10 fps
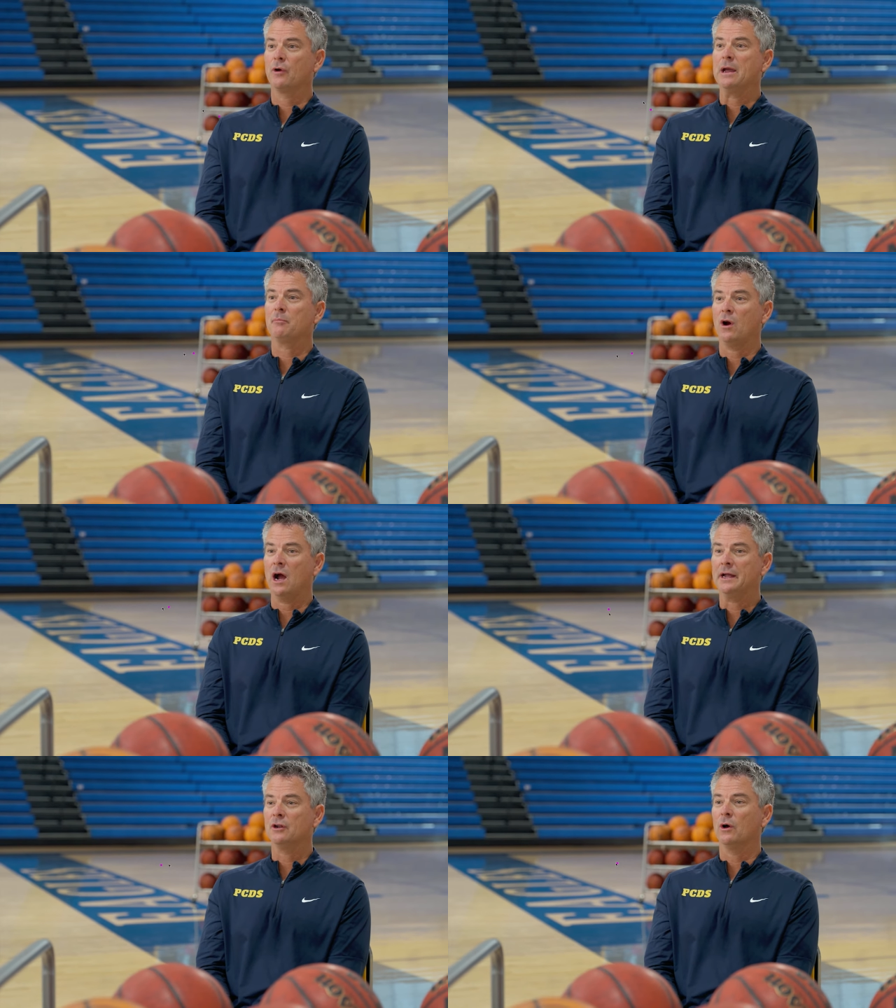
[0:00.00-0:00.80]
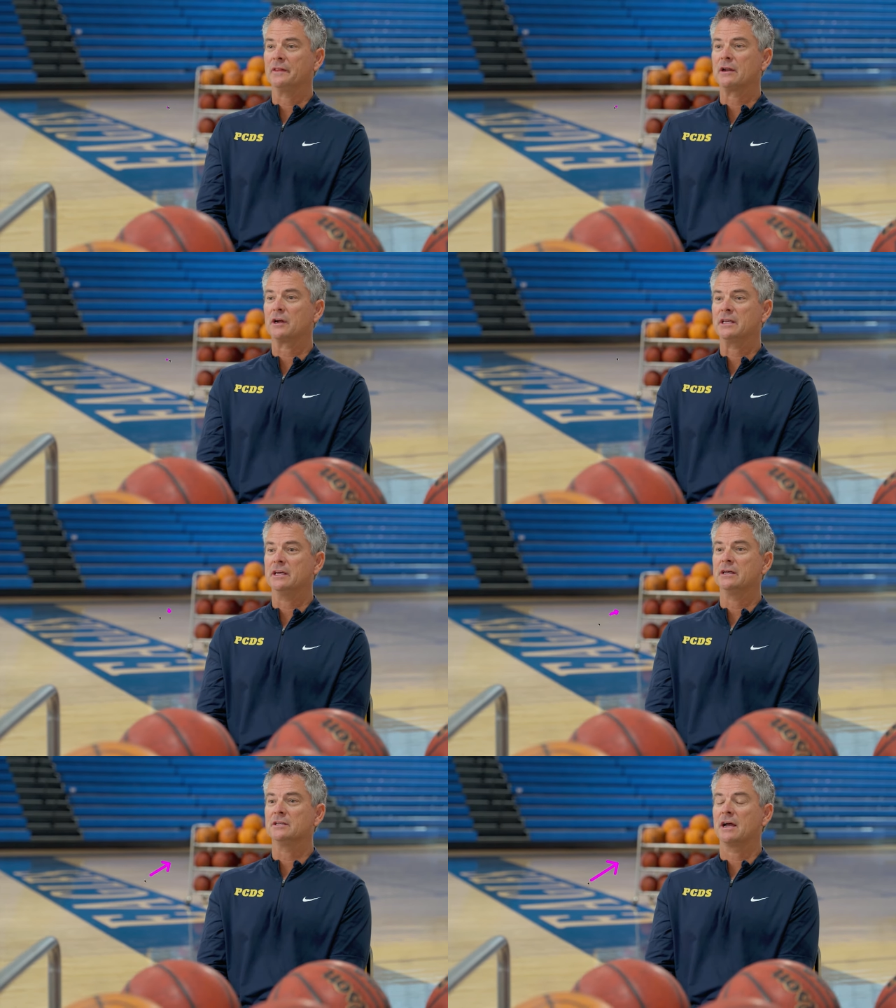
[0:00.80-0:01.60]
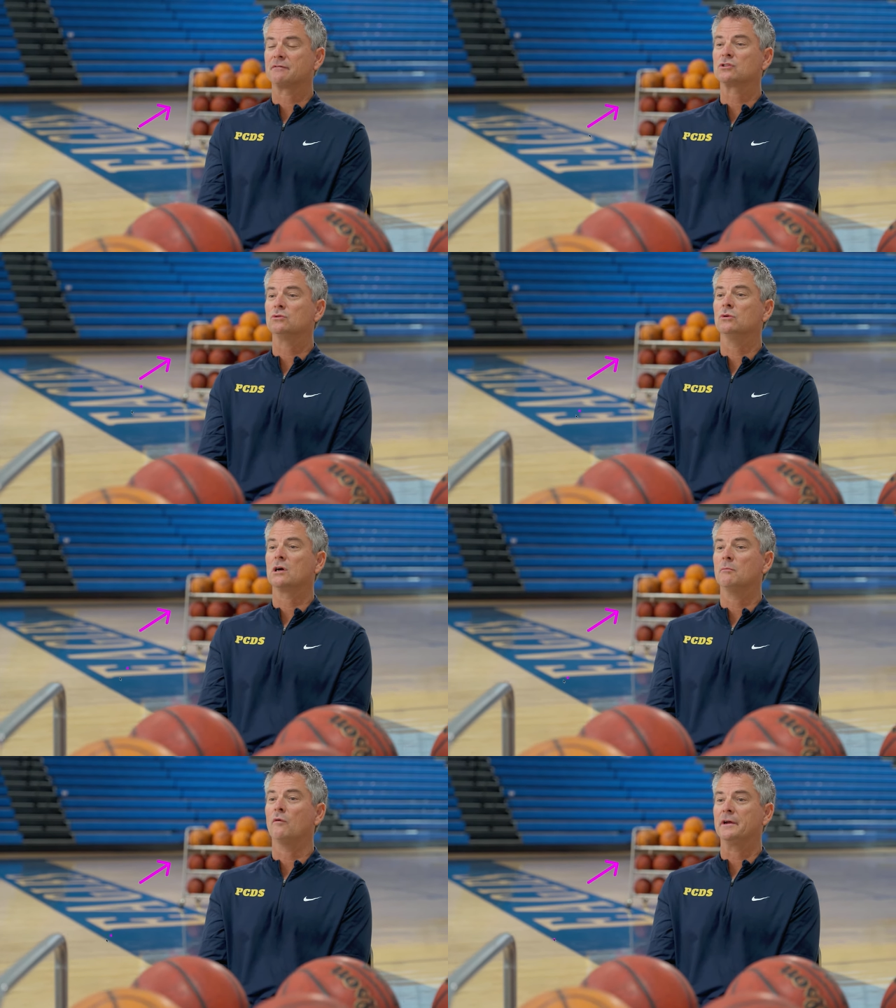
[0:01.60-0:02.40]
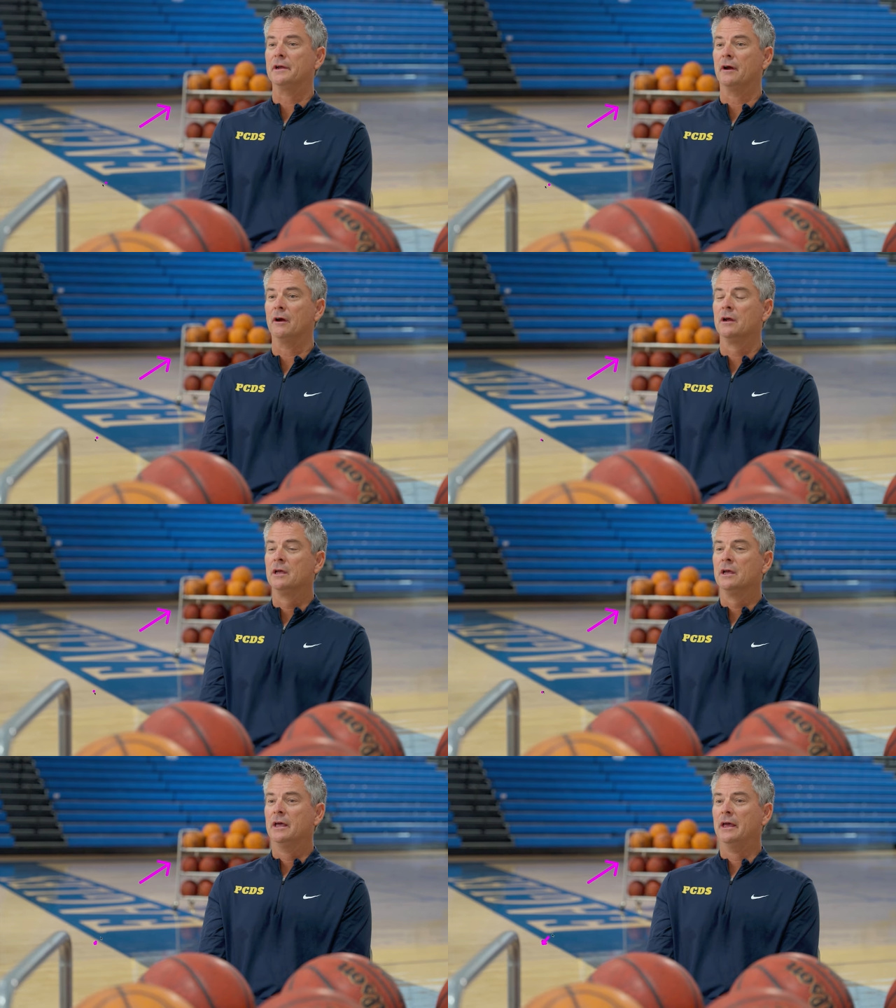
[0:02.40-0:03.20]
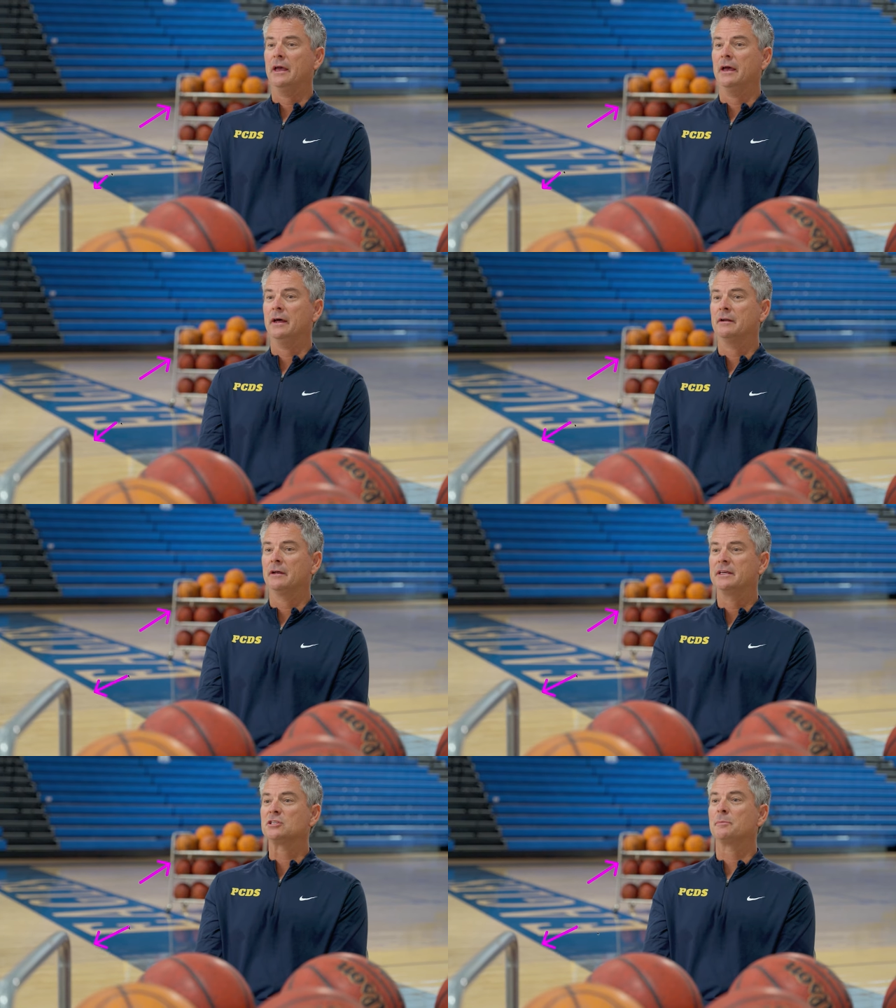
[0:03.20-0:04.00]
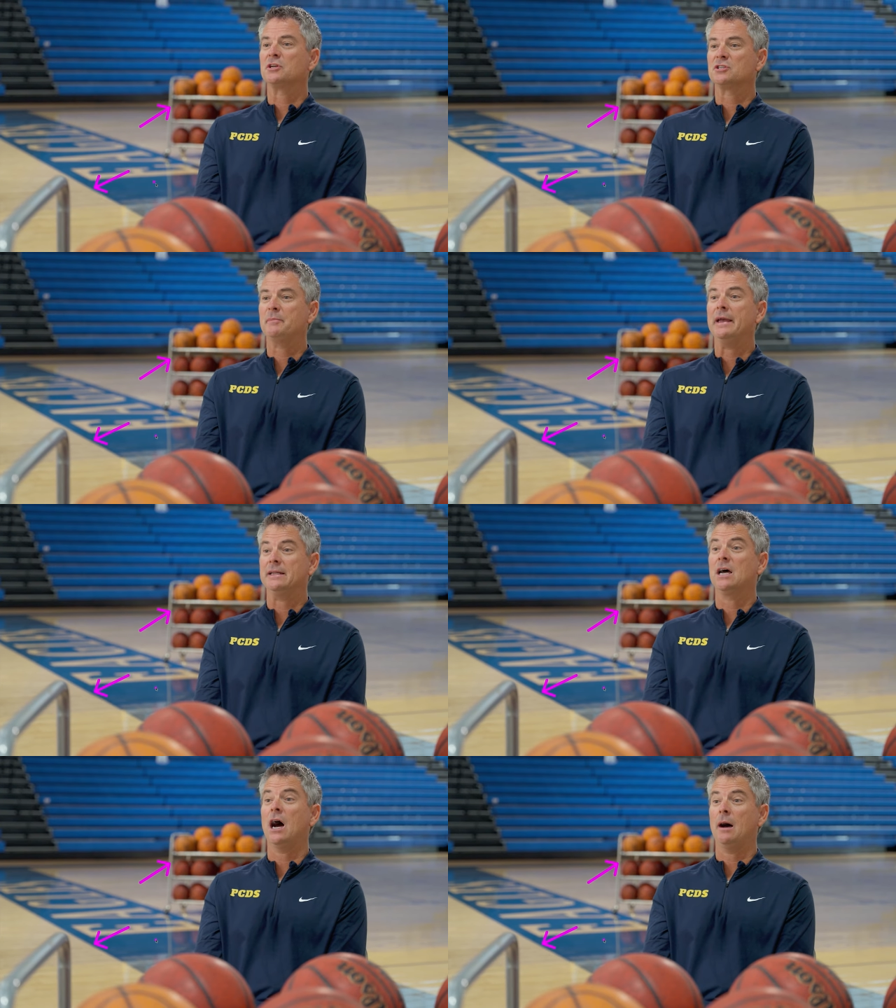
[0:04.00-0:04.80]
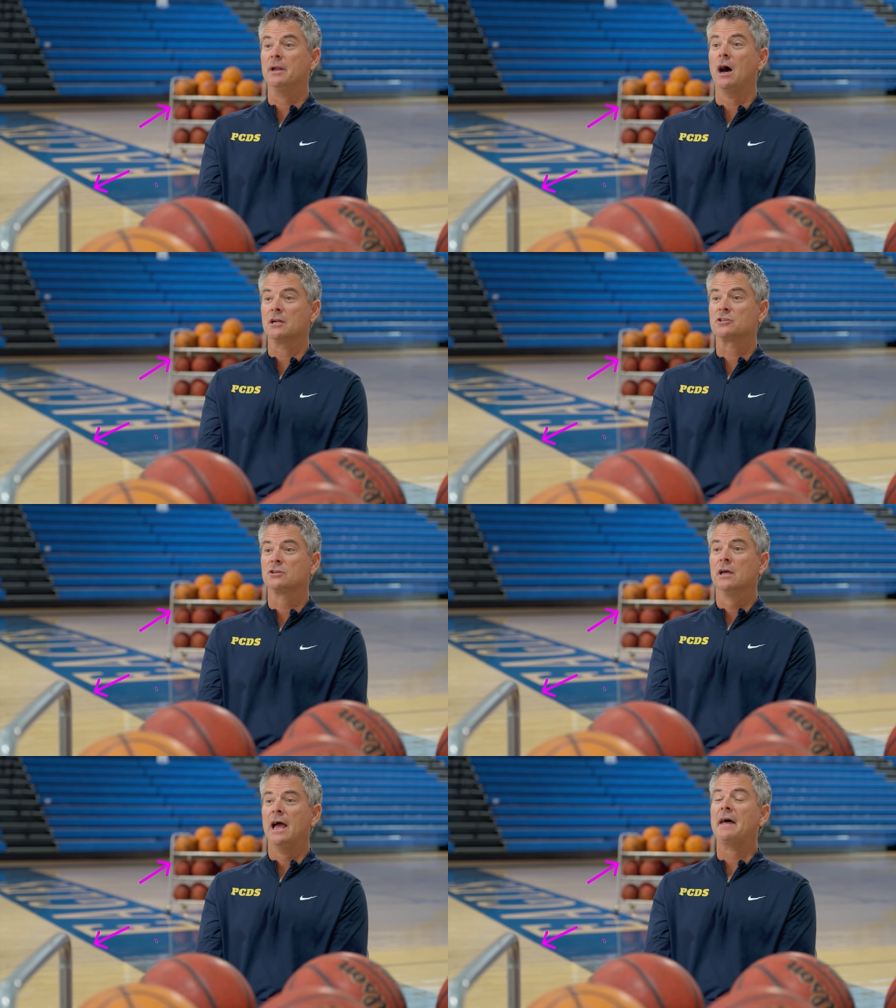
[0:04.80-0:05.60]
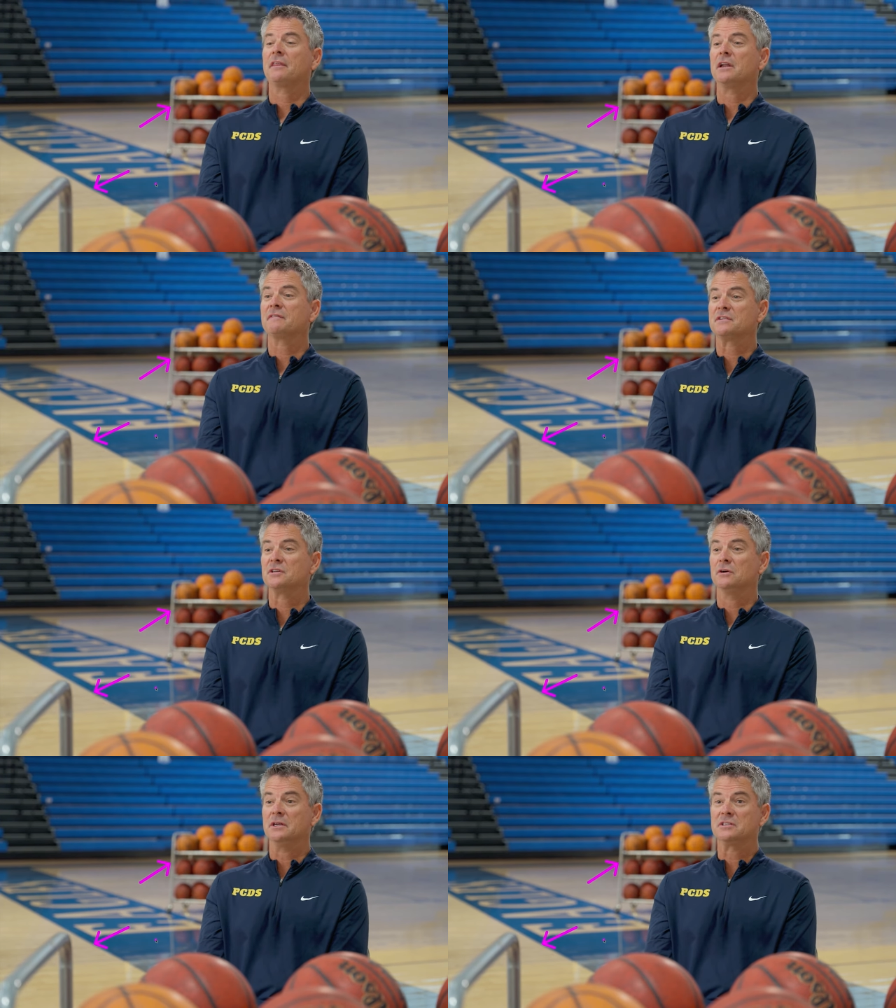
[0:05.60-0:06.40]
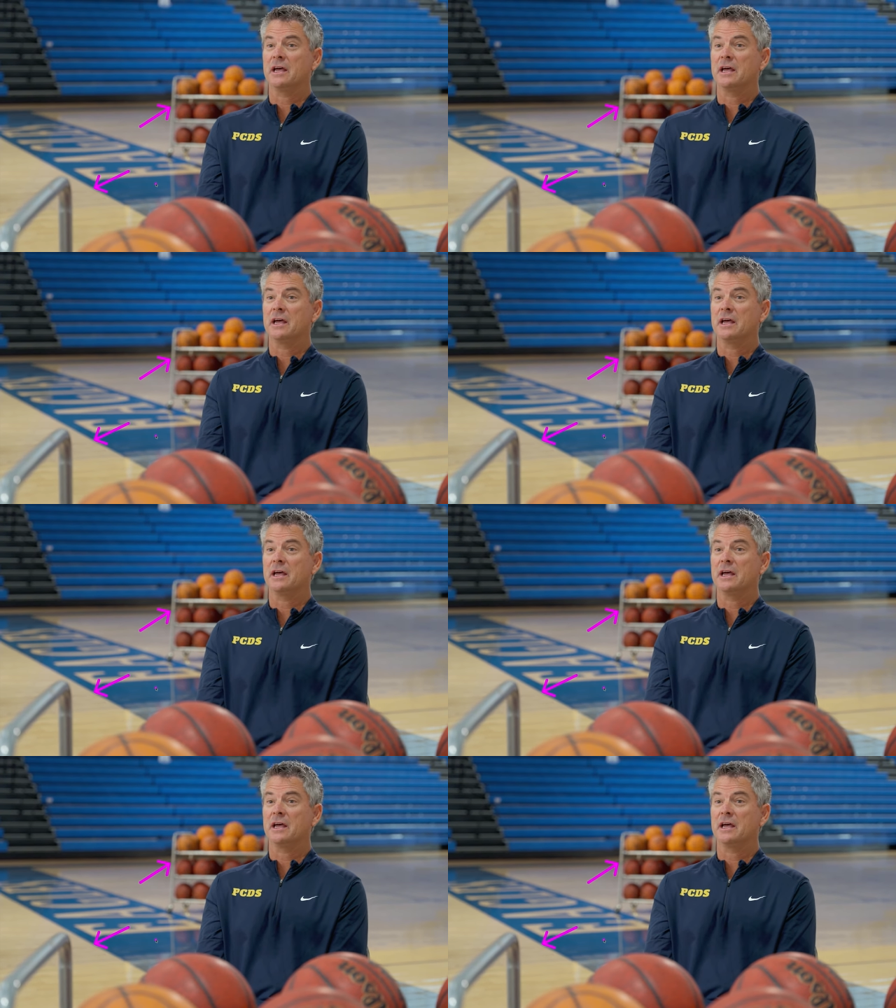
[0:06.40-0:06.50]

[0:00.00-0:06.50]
They see the rack in the background, now they see part of the rack in the foreground, and viewers know exactly what this is.